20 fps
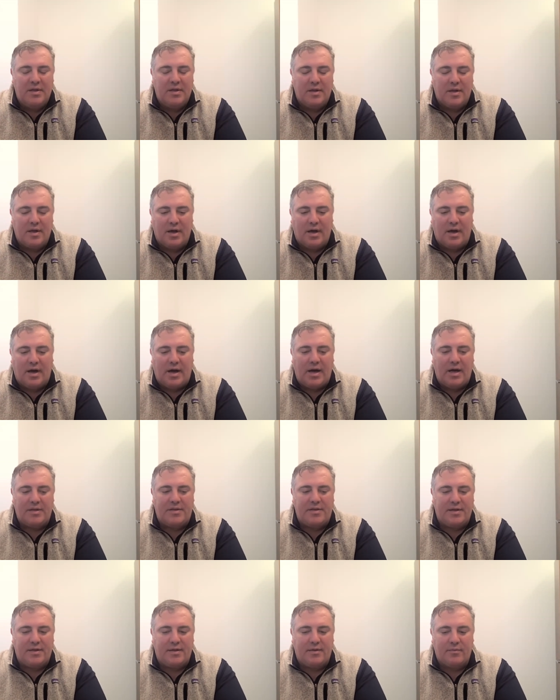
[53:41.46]
I
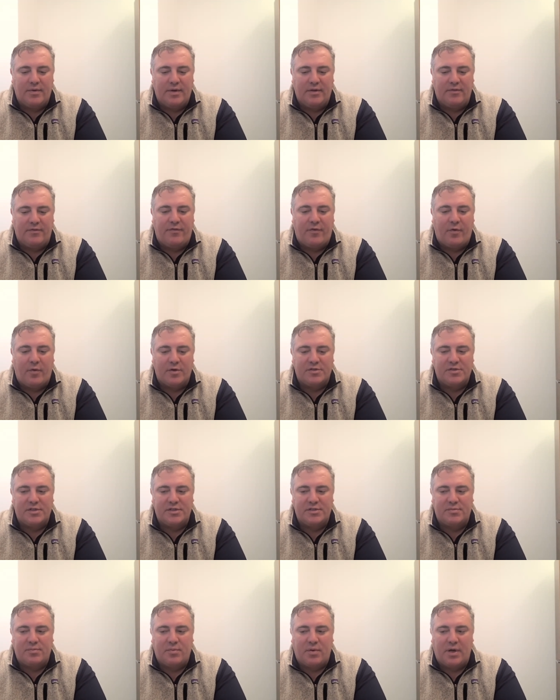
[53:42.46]
think reinforces
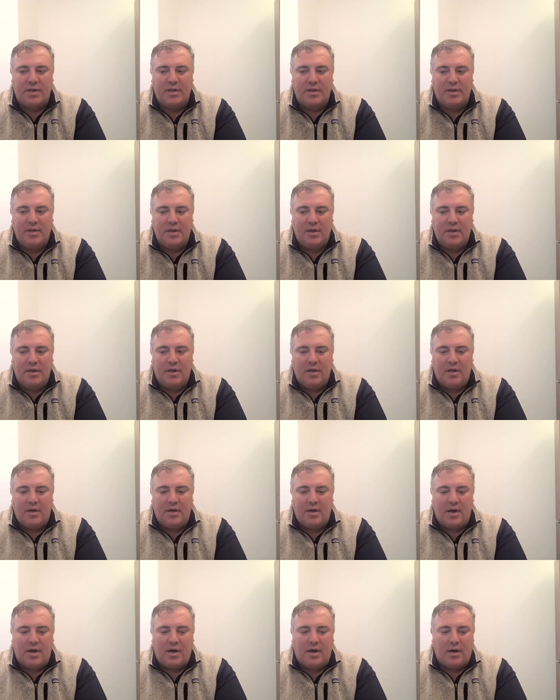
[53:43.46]
what
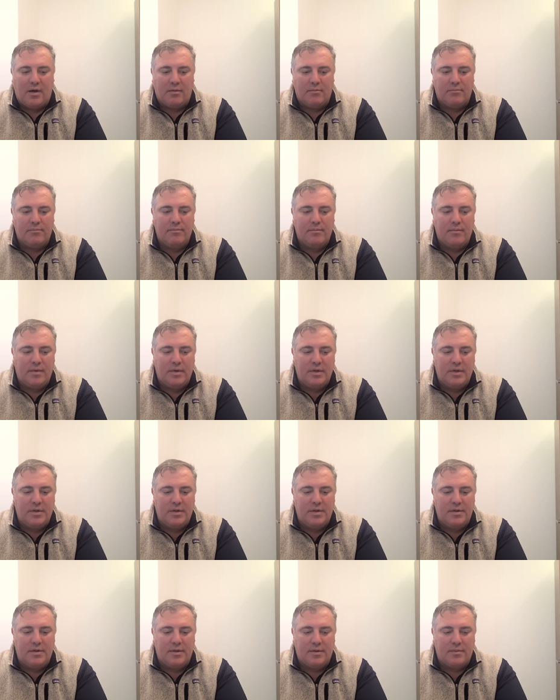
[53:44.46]

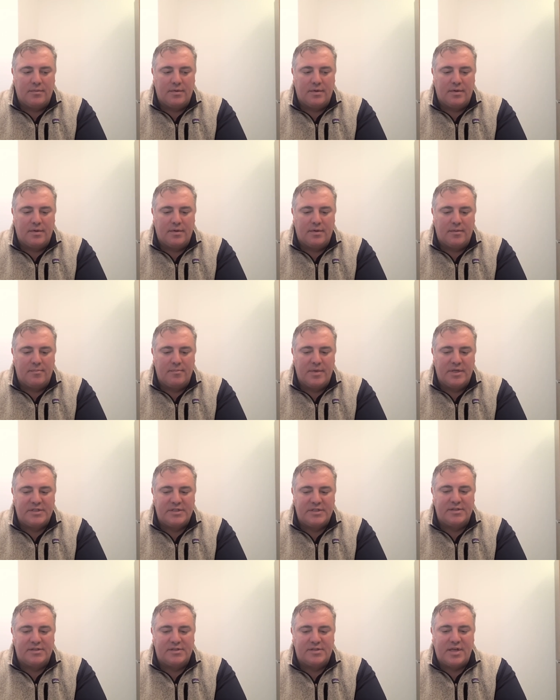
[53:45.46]
the
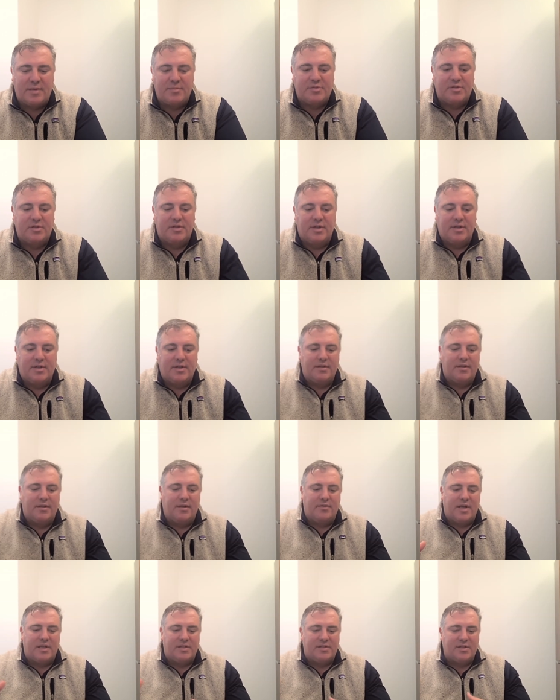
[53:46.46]
misconception that
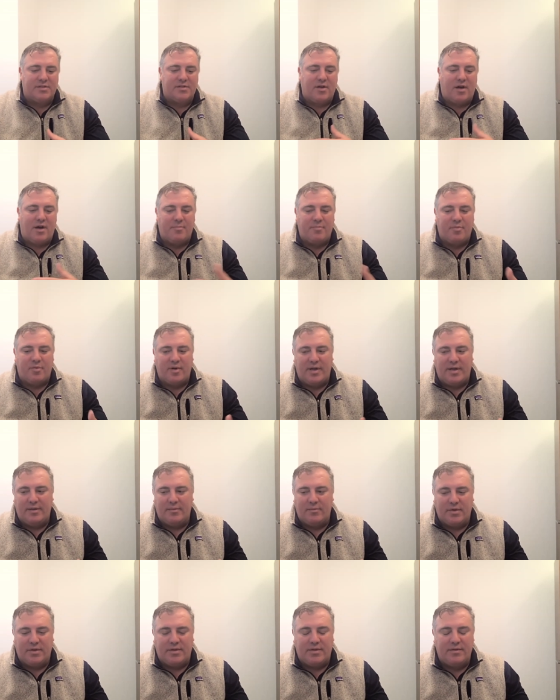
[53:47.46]
Tesla's operating
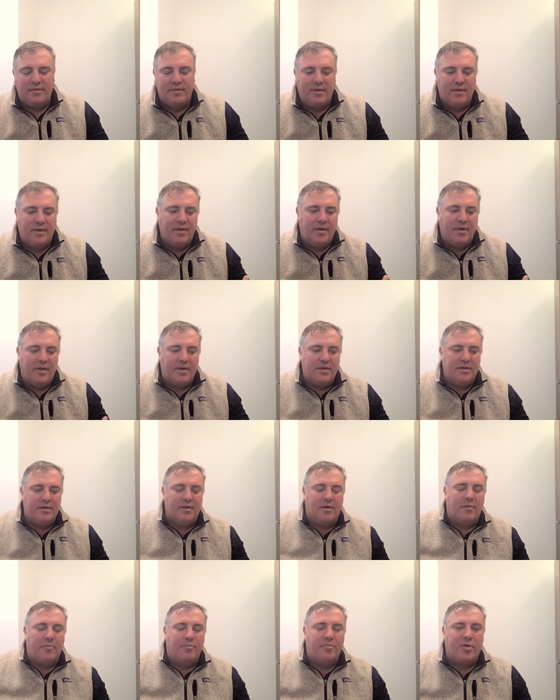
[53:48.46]
with a
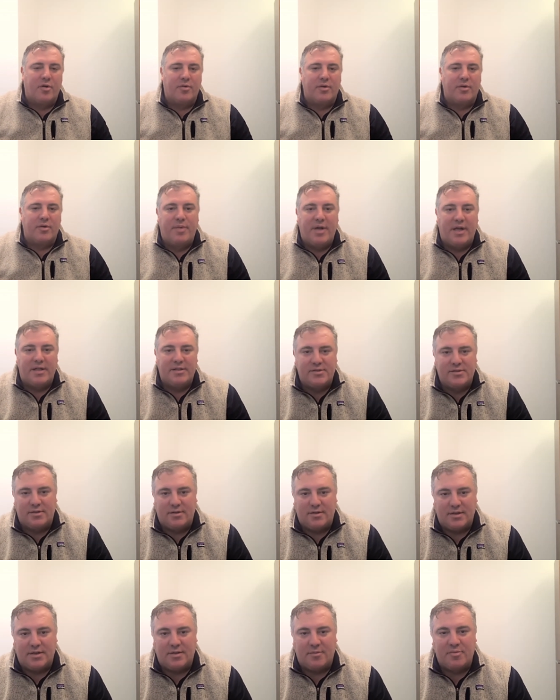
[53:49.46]
broken pencil
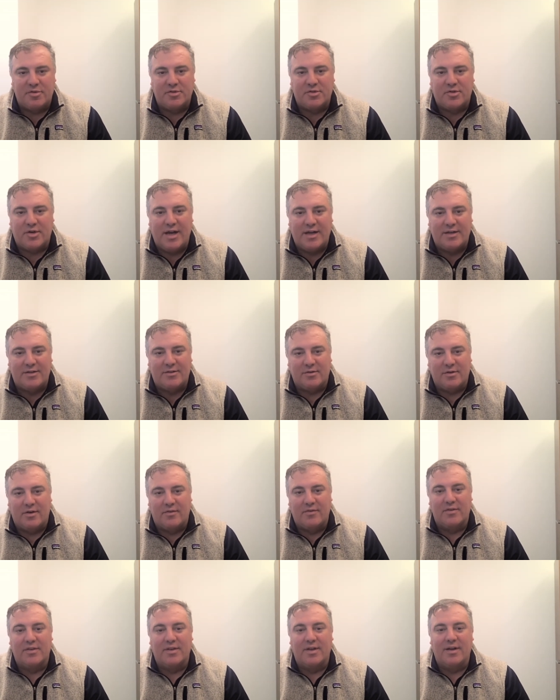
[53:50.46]
and a protractor over
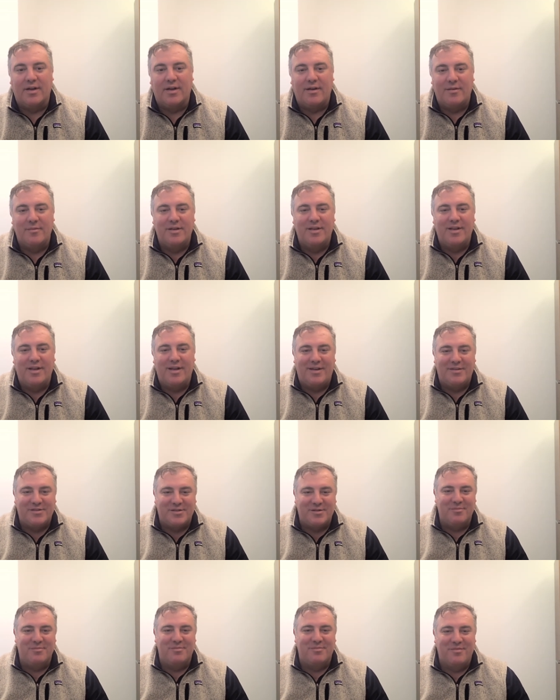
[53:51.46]
there. I mean, they have
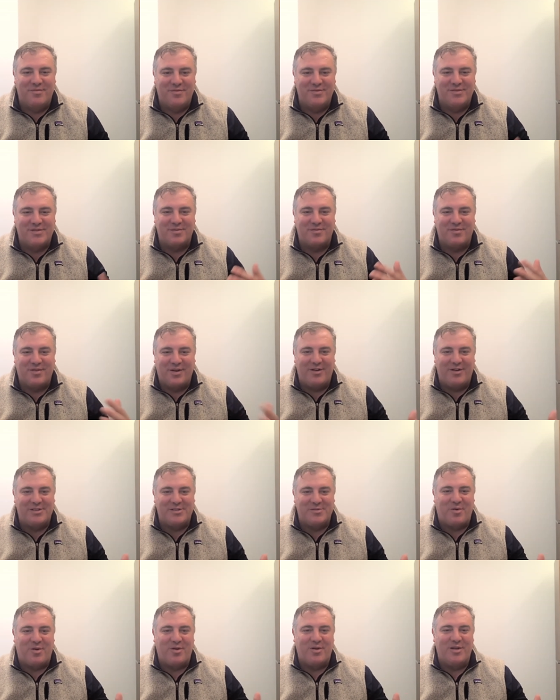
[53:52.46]
some very
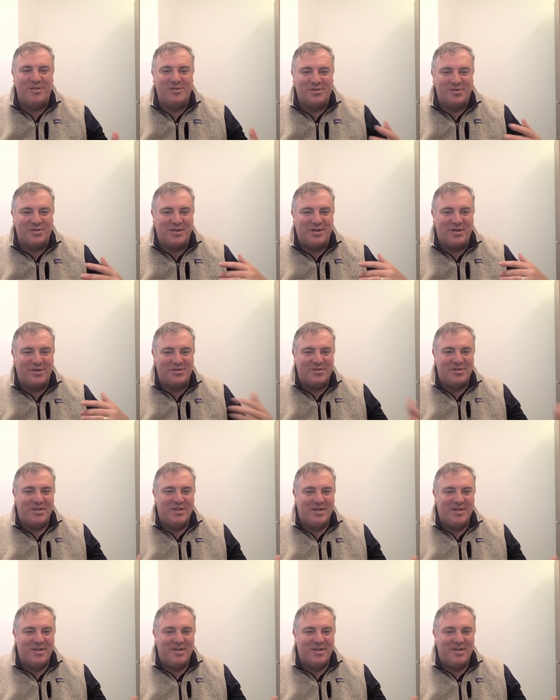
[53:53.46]
smart engineers.